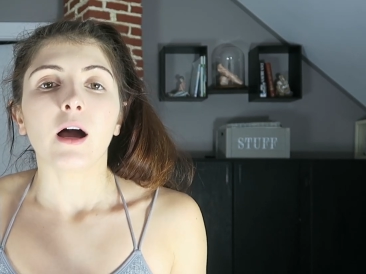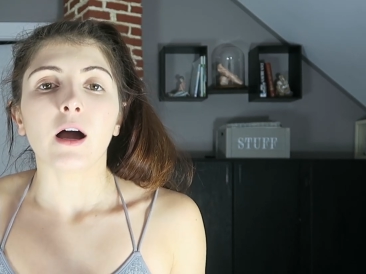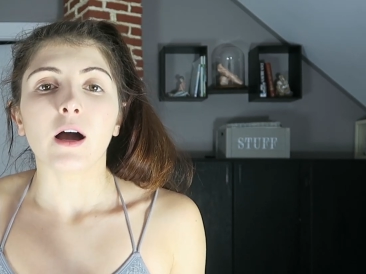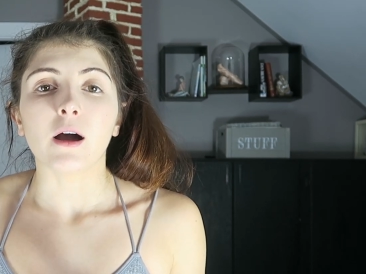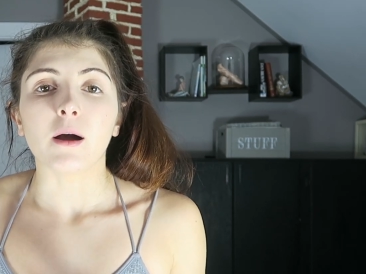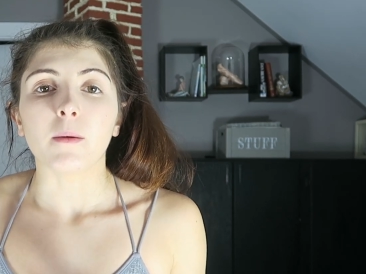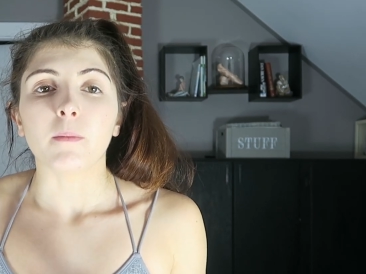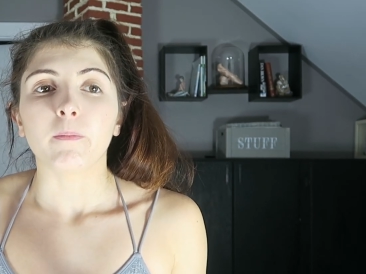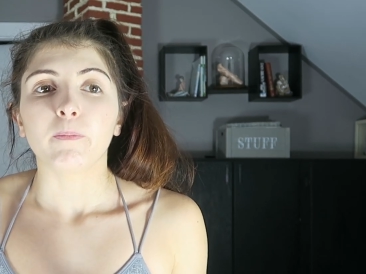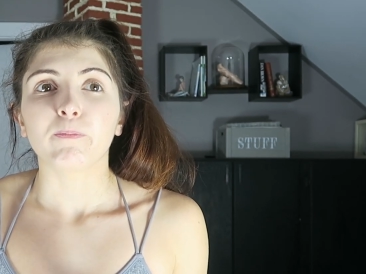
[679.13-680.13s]

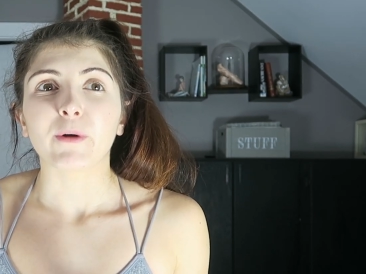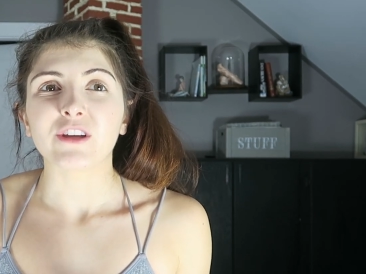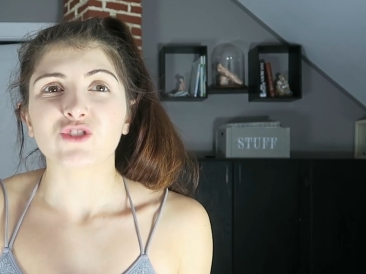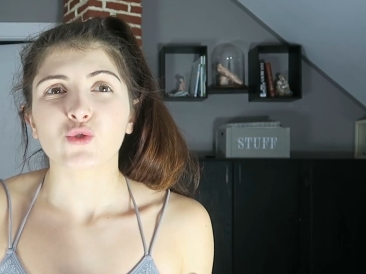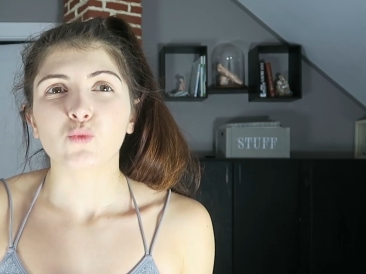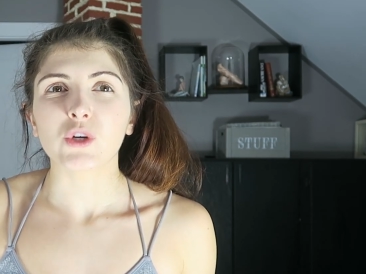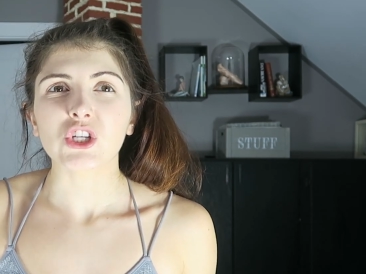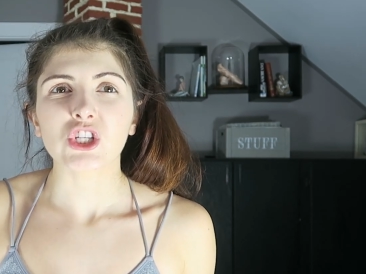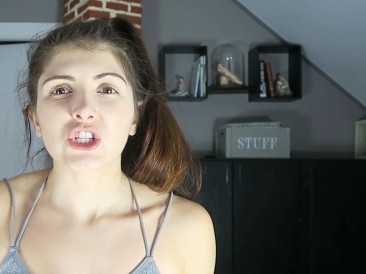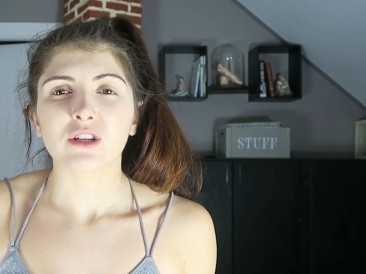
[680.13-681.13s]
But I just
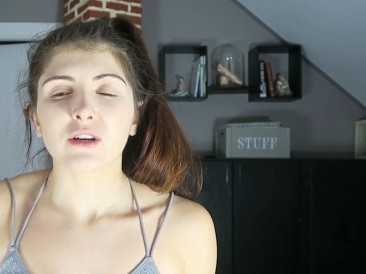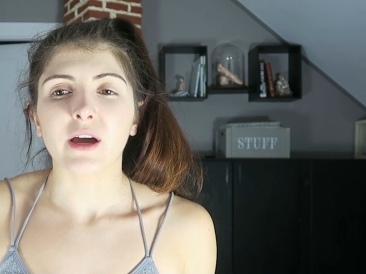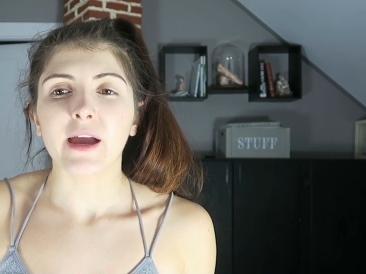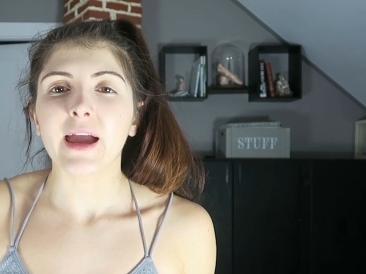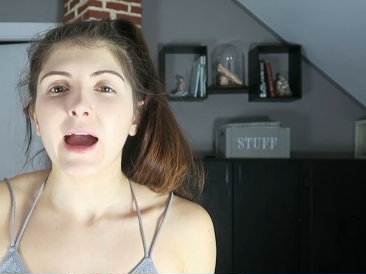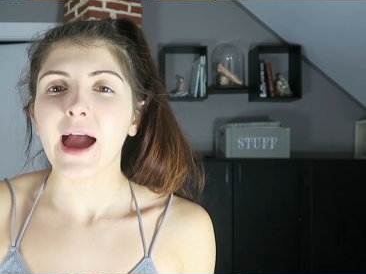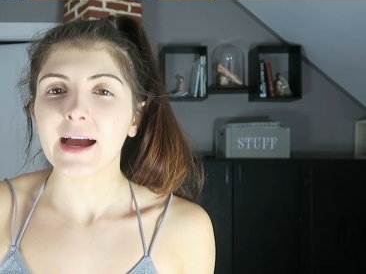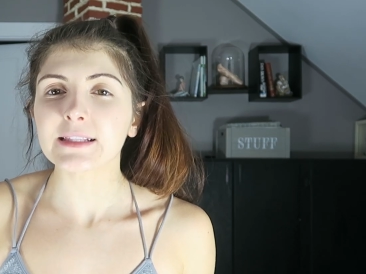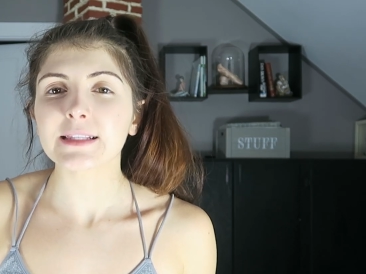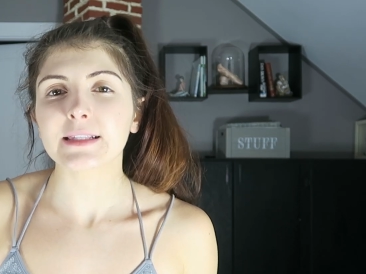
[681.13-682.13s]
wish I
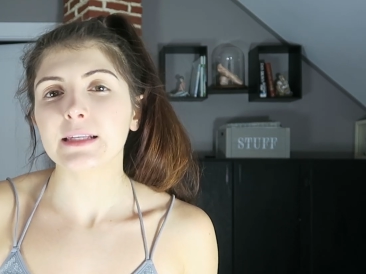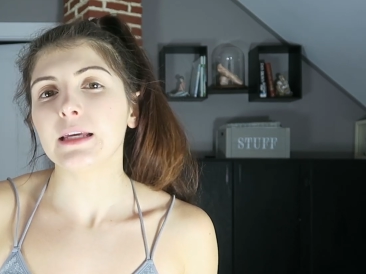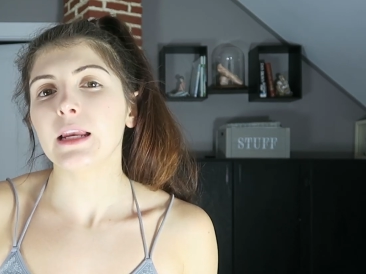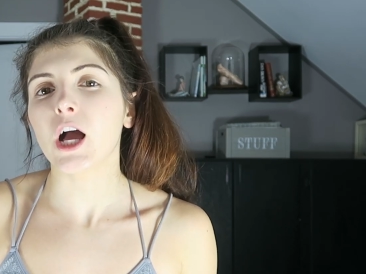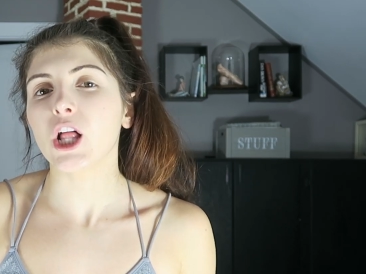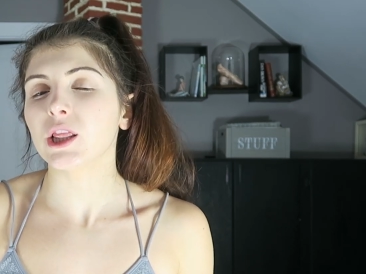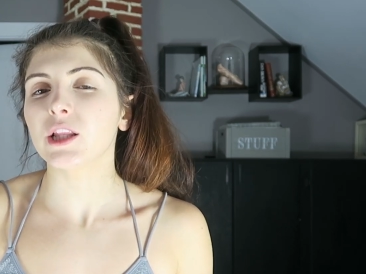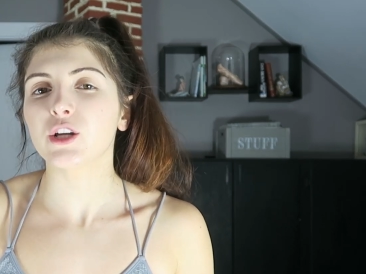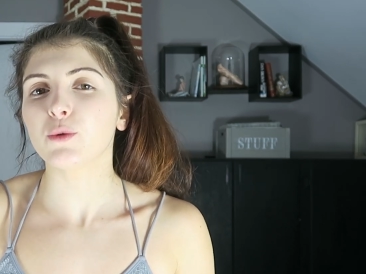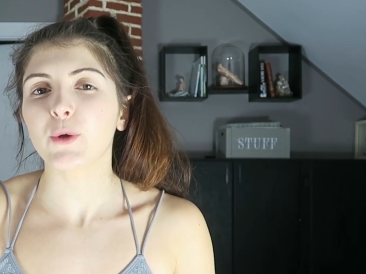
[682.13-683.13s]
had seen a
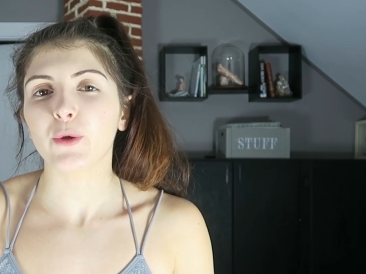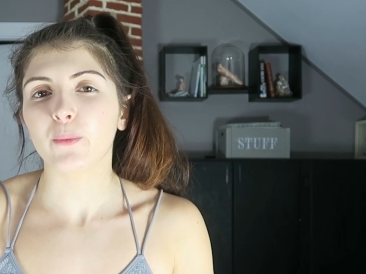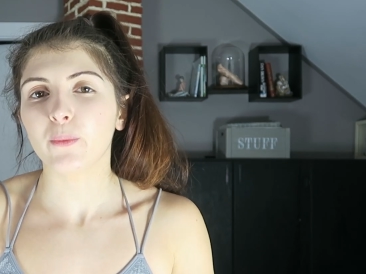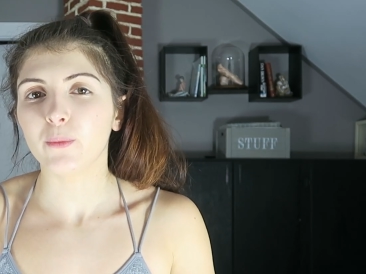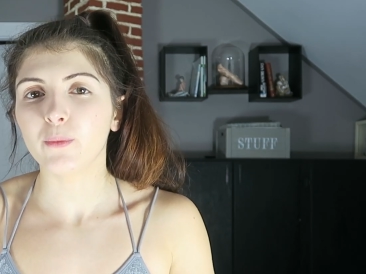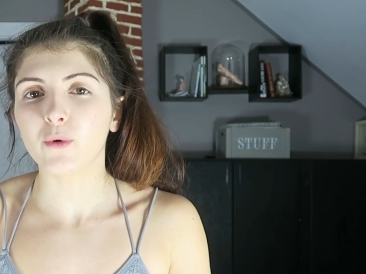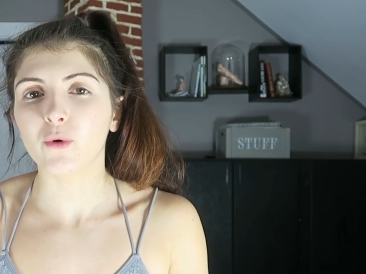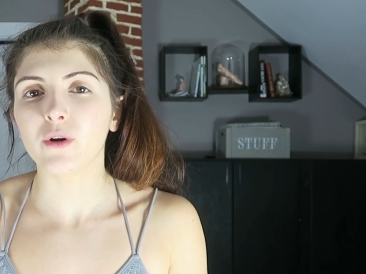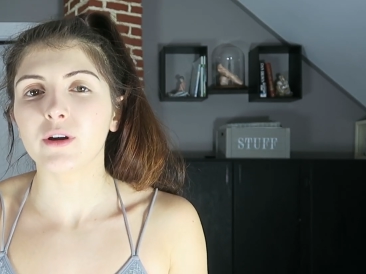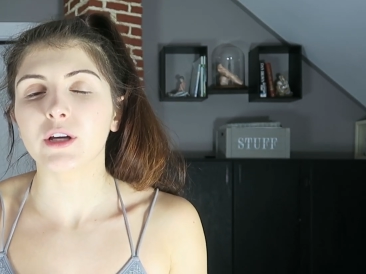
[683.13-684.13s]
little bit
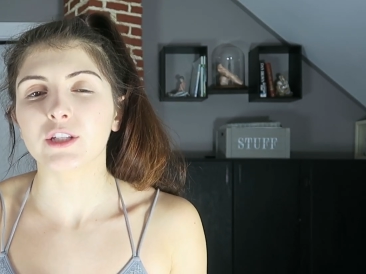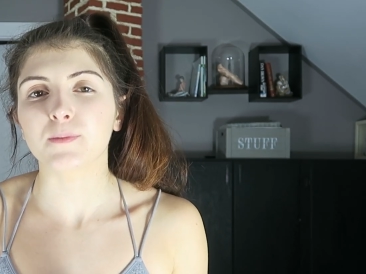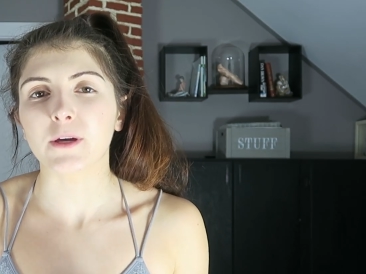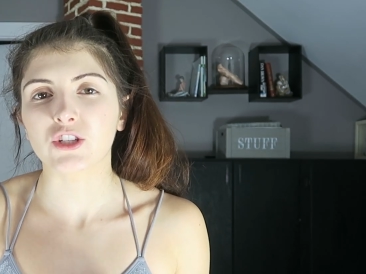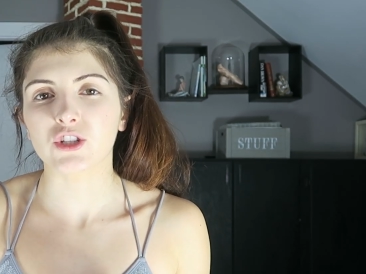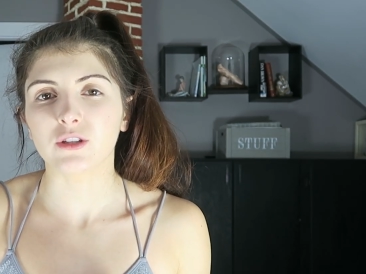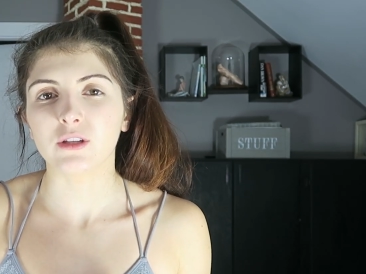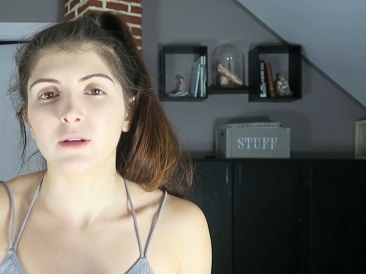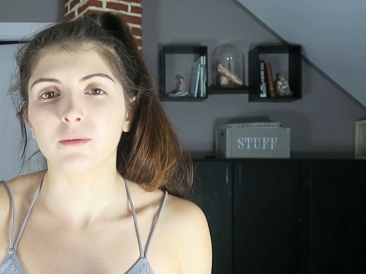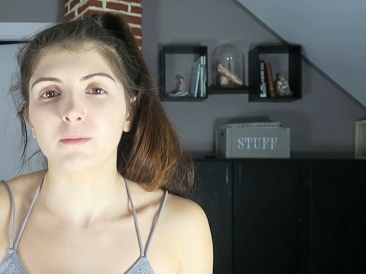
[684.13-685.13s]
more,
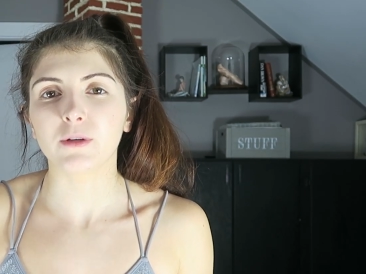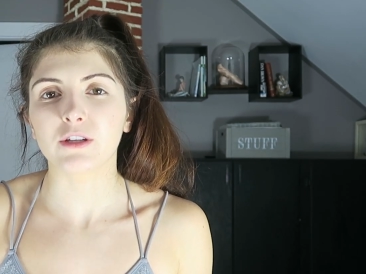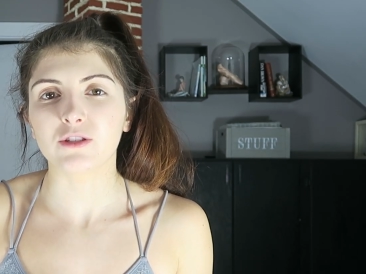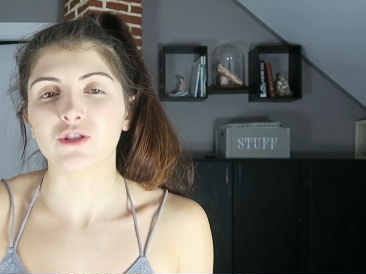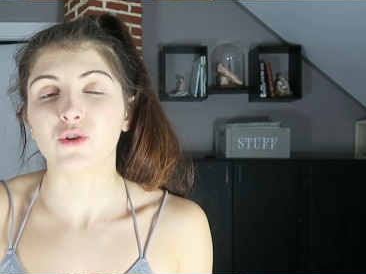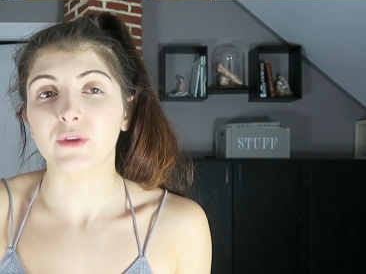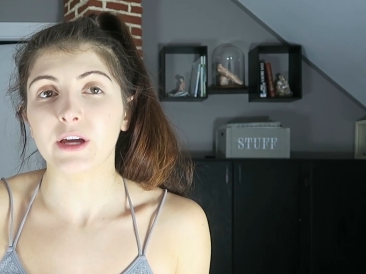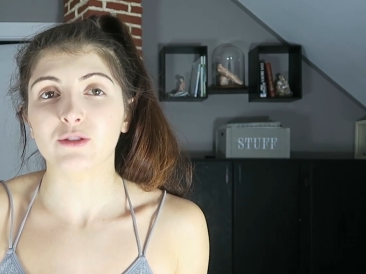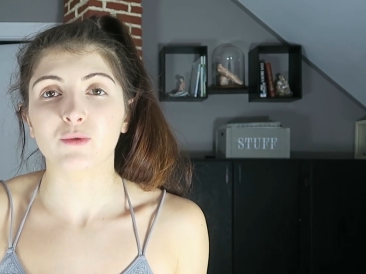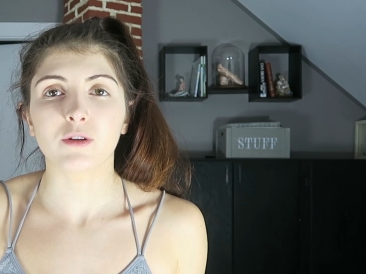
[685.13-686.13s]
especially because, you know,
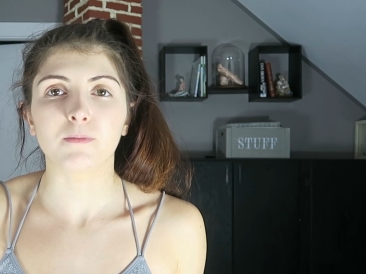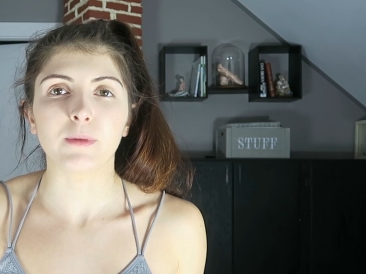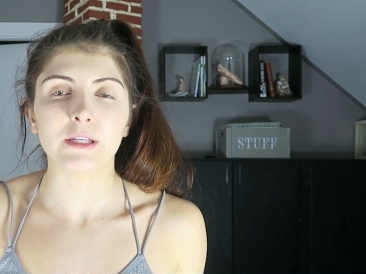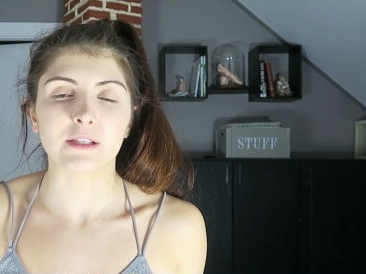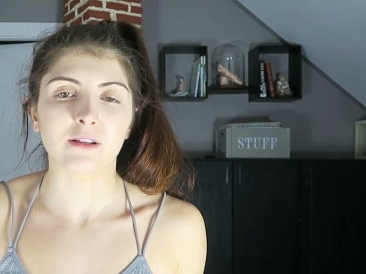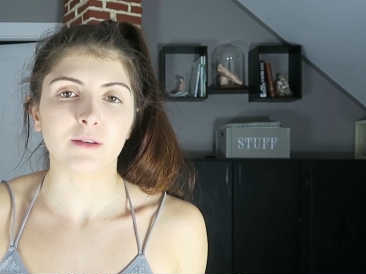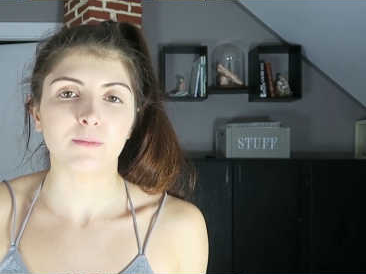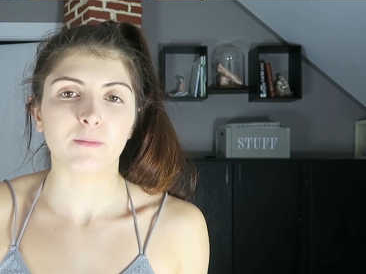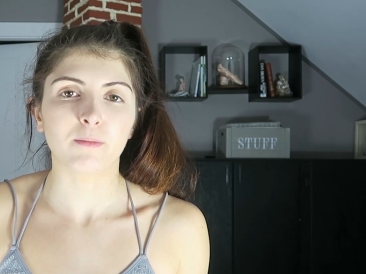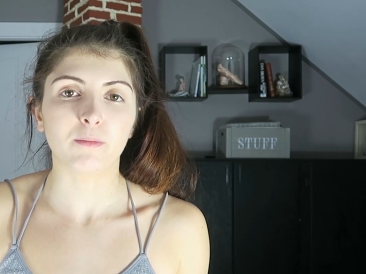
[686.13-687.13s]
that's what it basically